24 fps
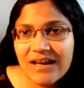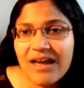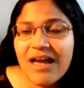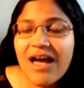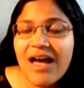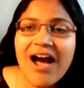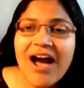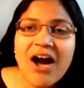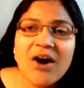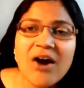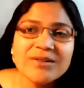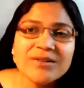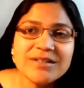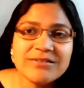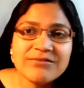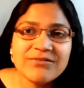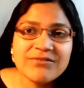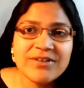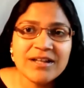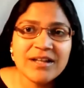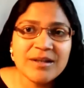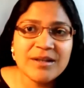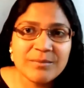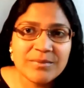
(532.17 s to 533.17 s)
how it
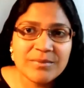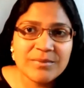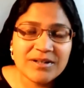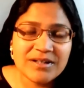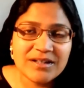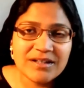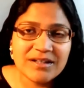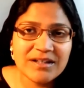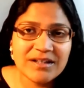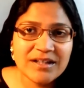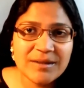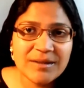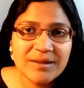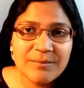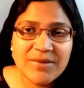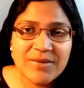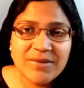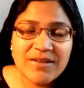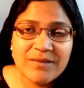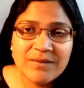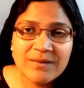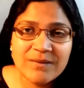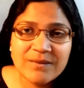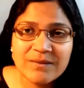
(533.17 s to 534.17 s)
developed um,
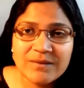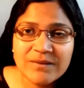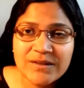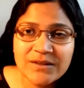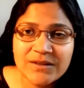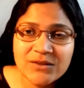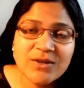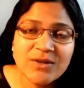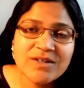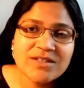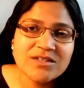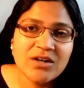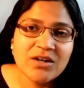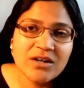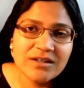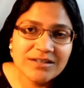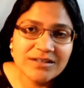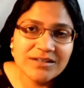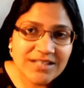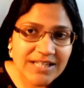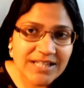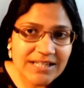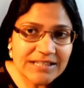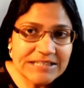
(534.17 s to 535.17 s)
in the US
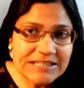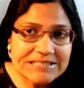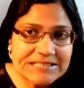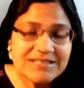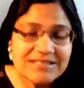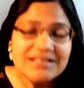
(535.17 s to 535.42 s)
context,